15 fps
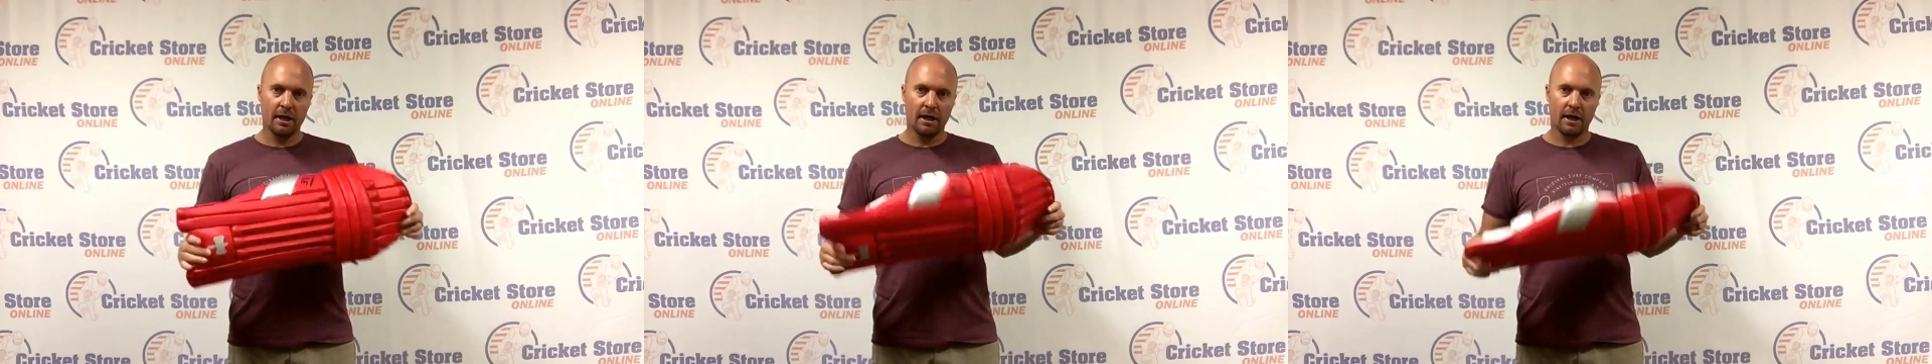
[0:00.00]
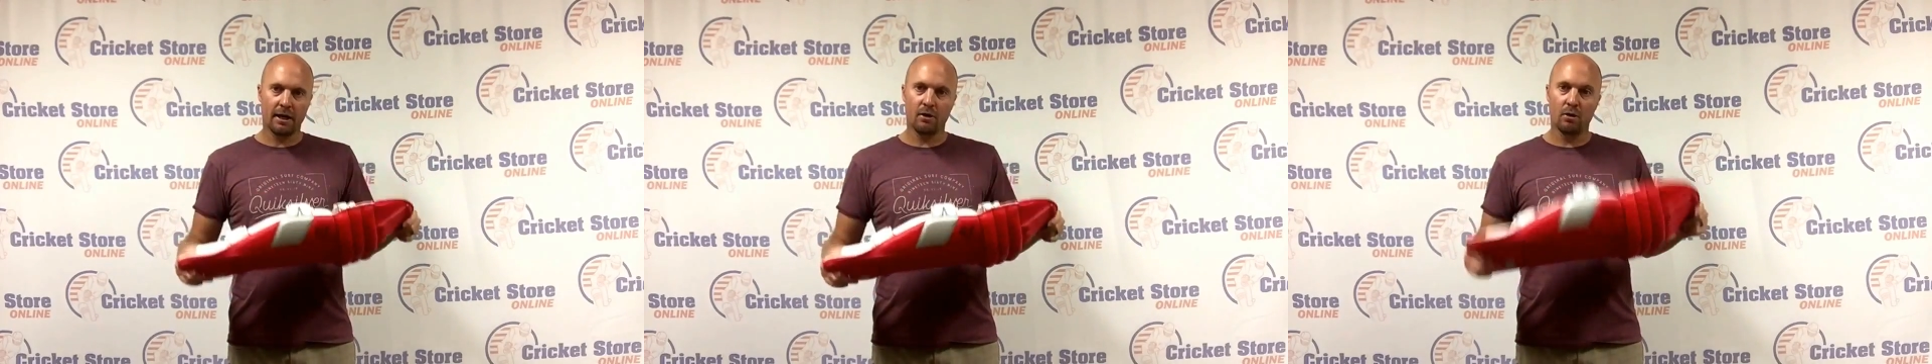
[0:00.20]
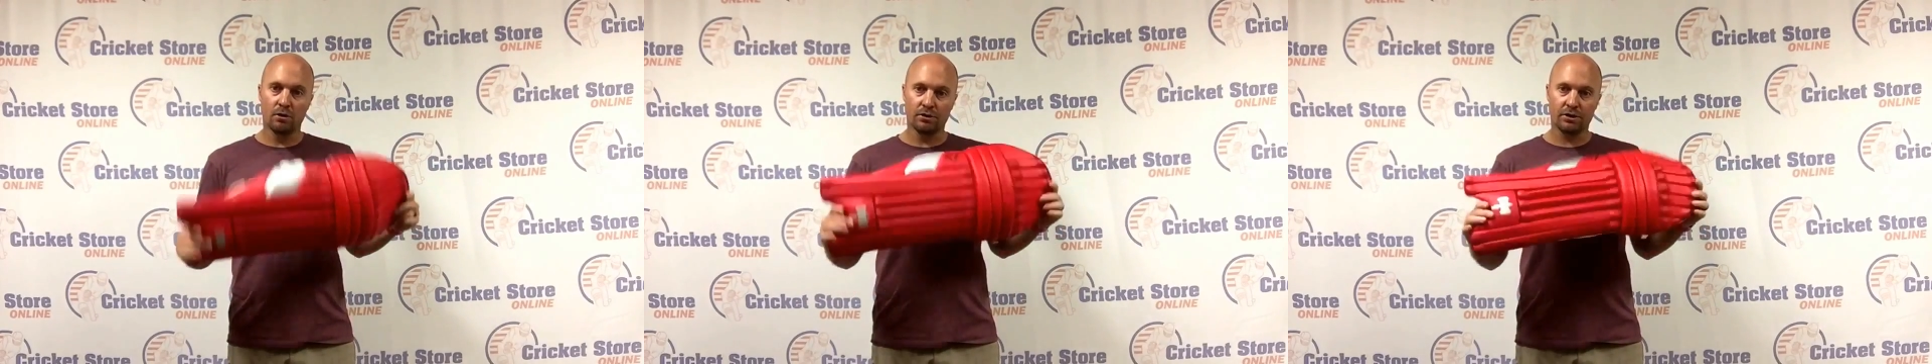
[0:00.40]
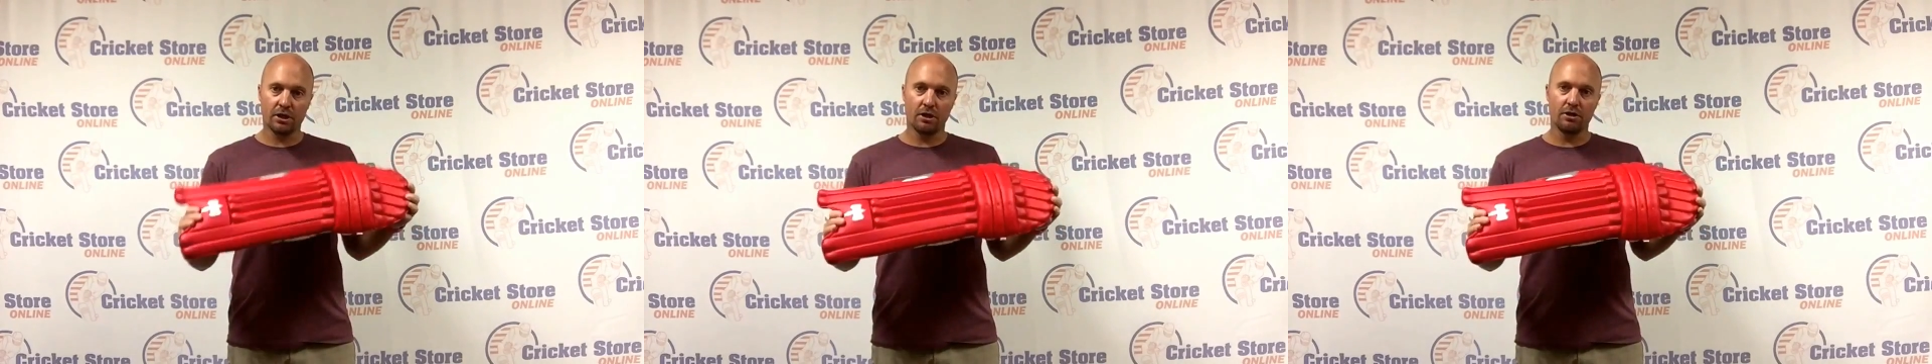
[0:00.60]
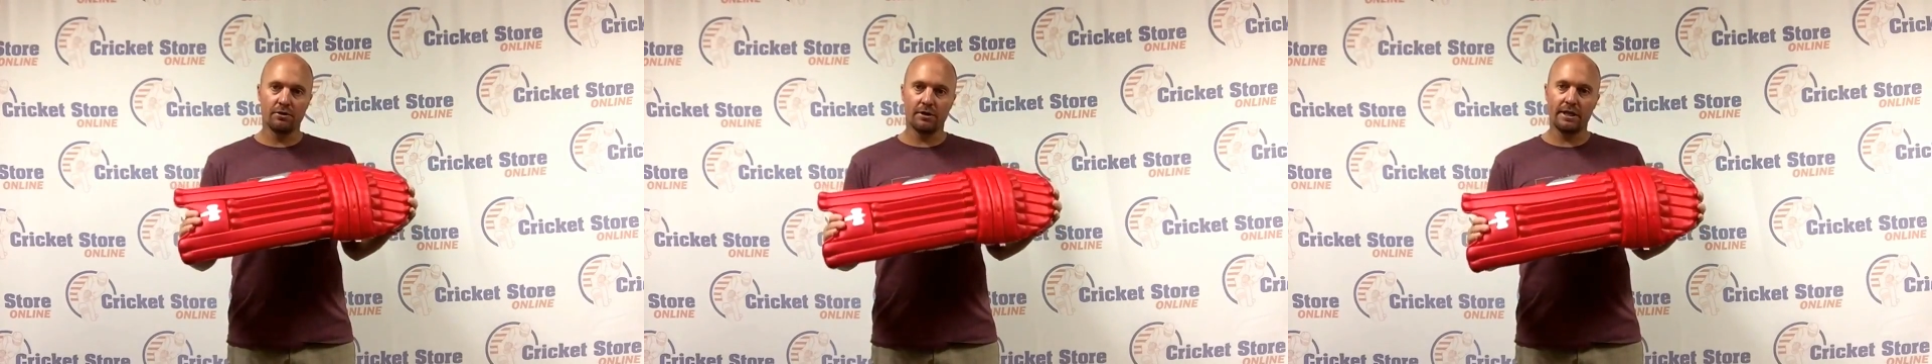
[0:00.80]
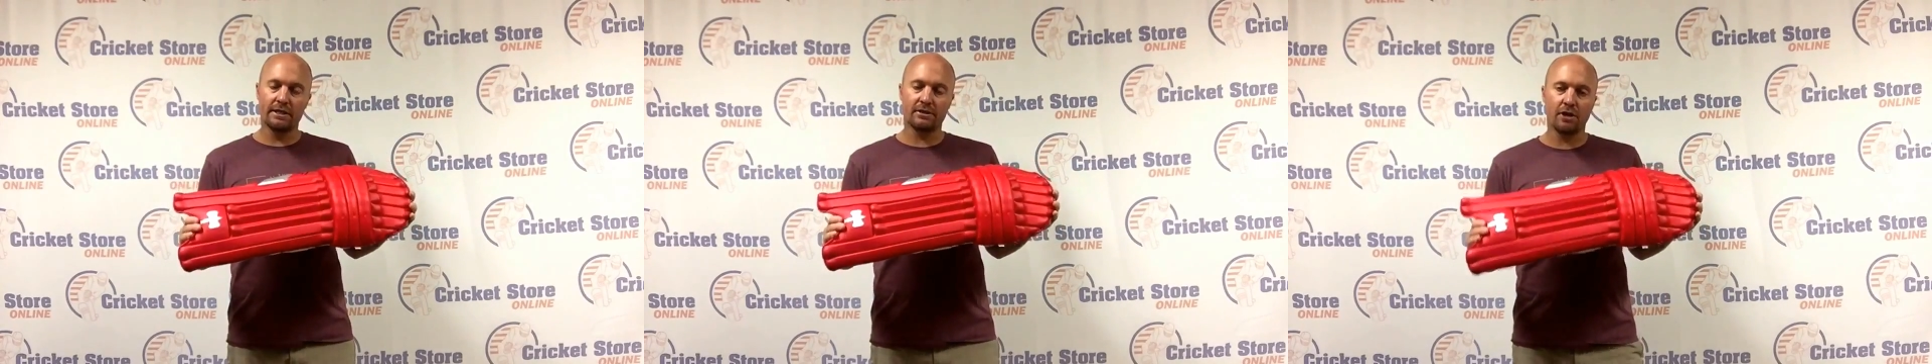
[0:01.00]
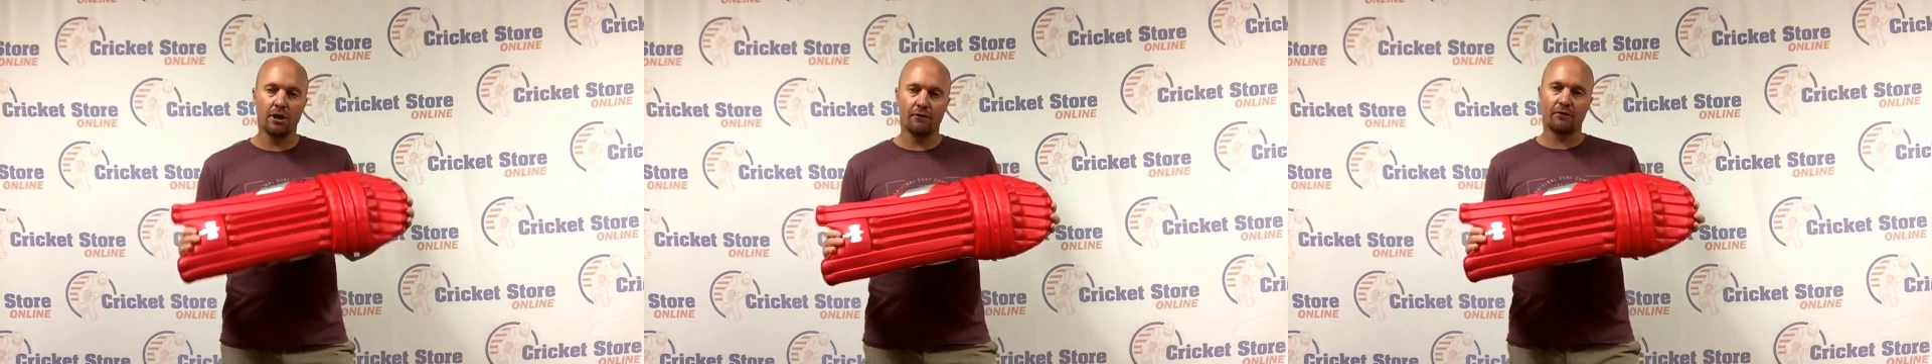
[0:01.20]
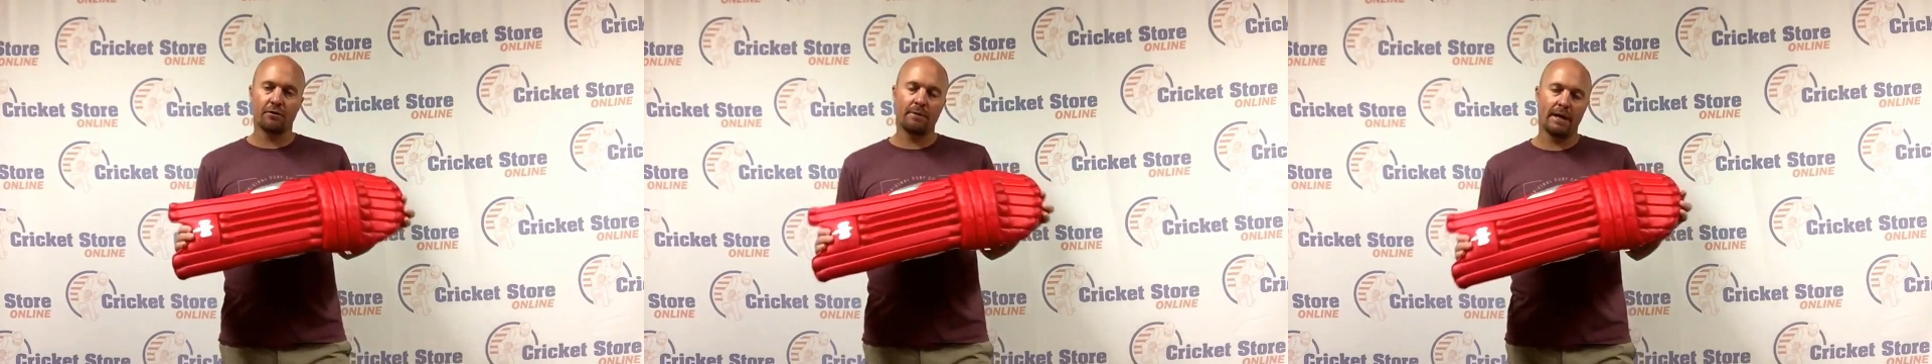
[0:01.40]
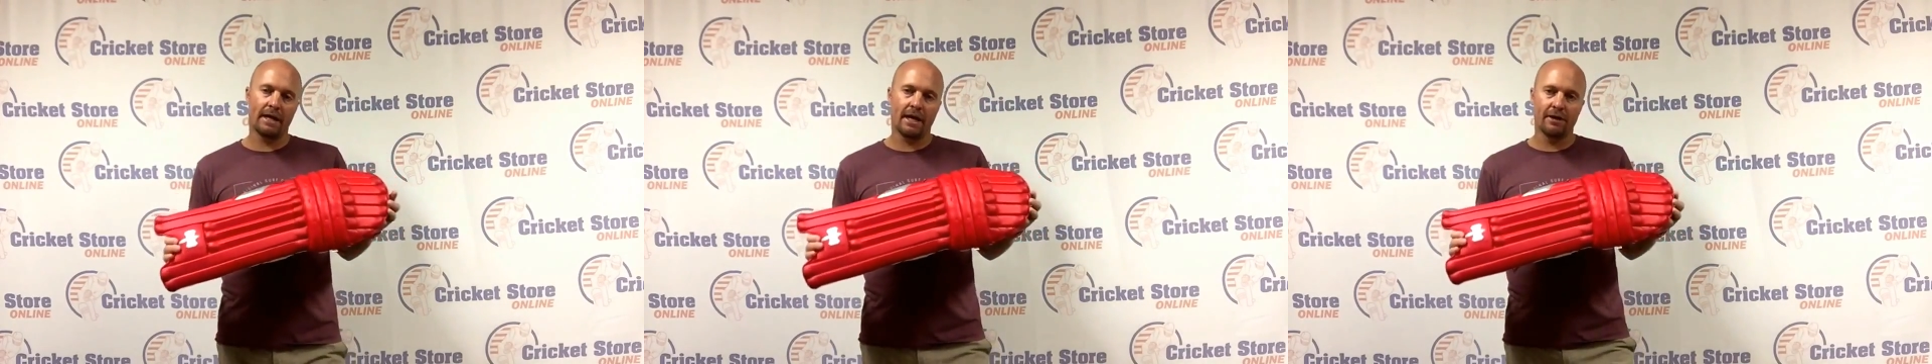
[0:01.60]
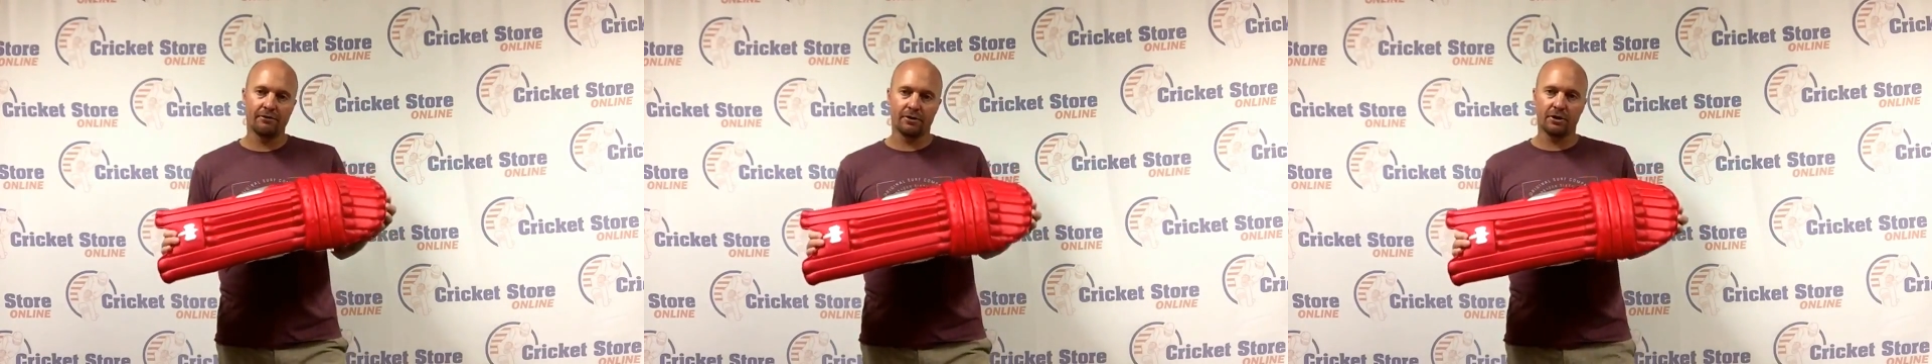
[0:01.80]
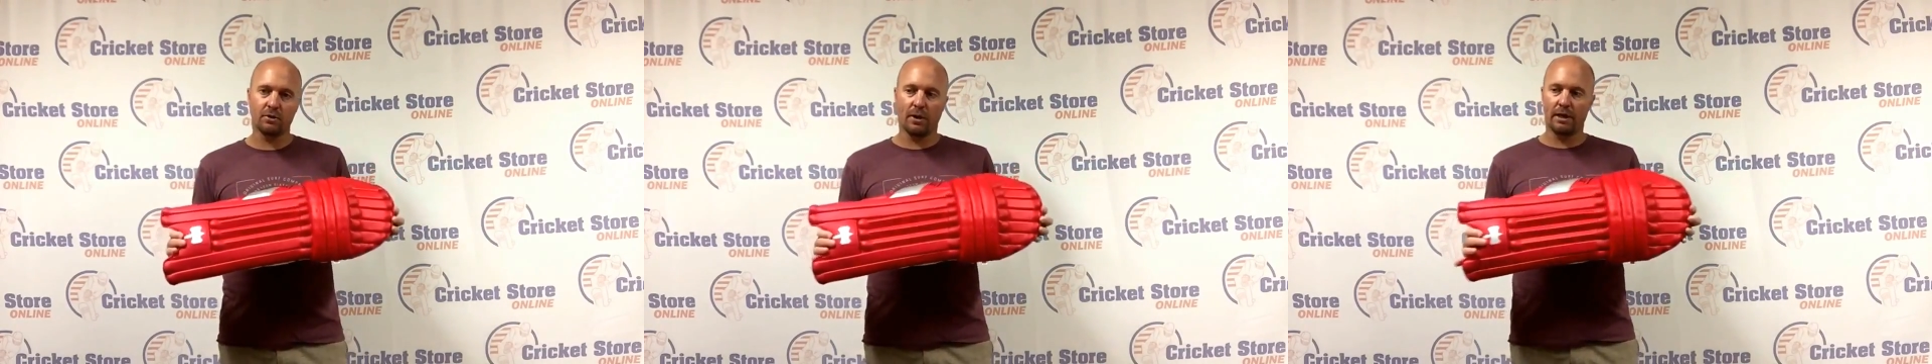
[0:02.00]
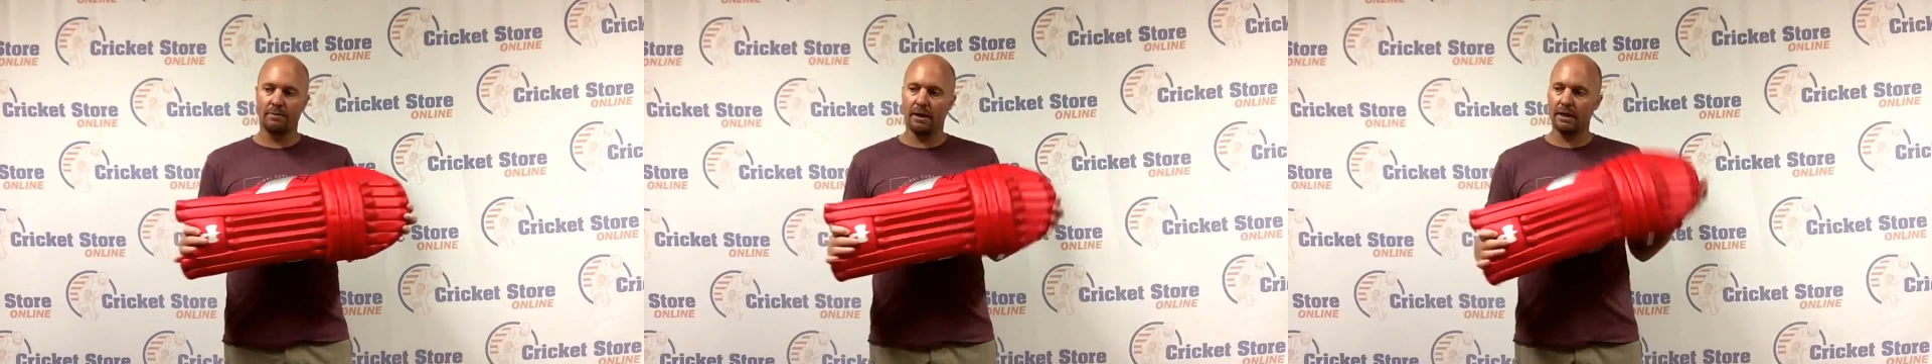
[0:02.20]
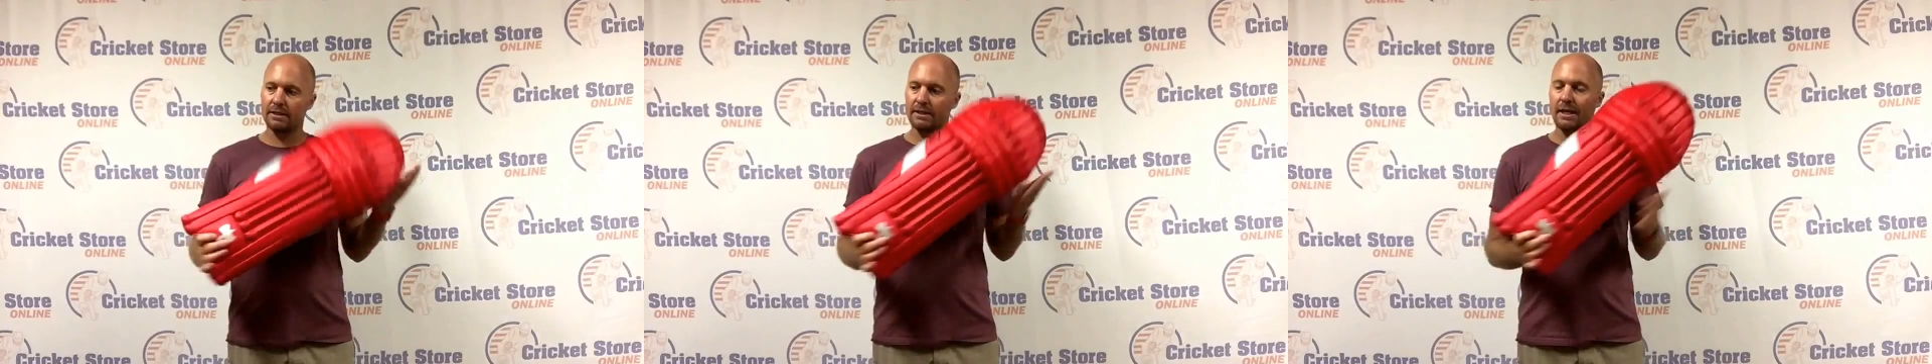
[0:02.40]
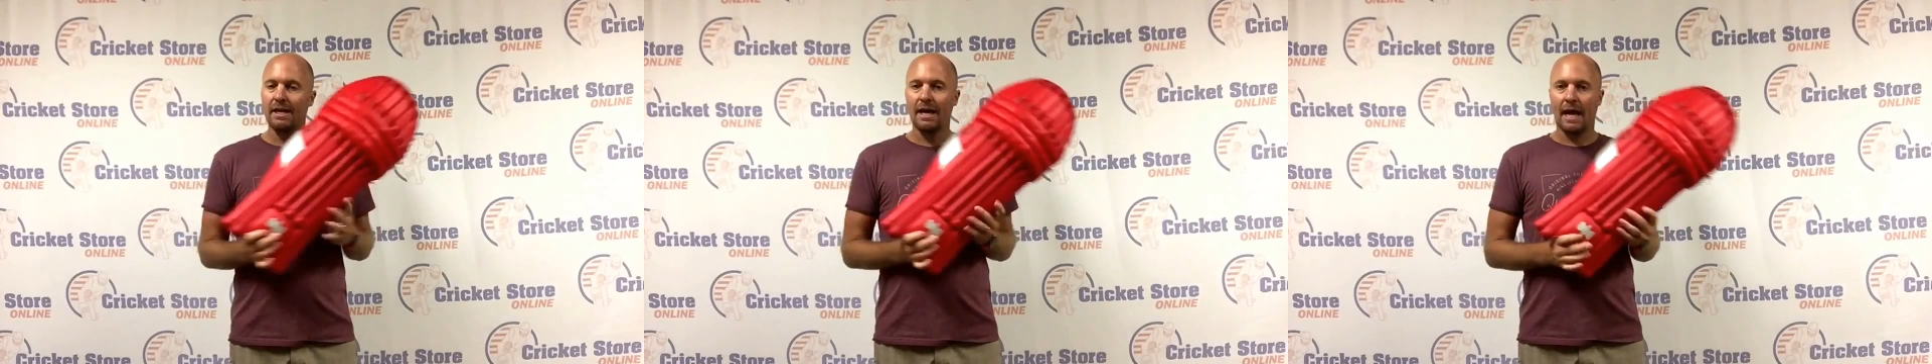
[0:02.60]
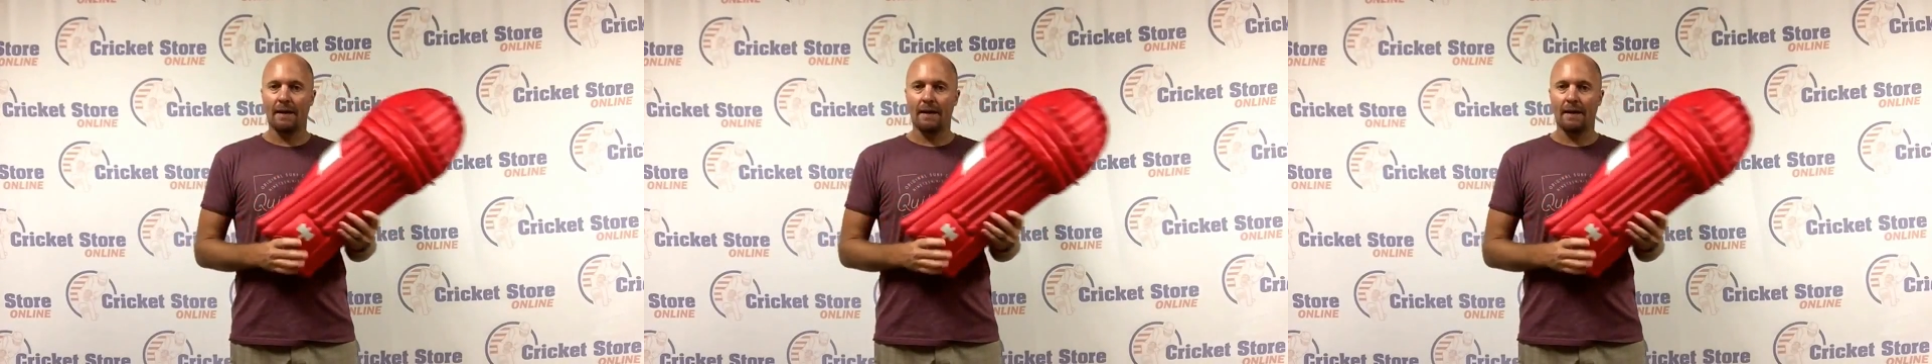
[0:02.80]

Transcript: Also, these go for about $120.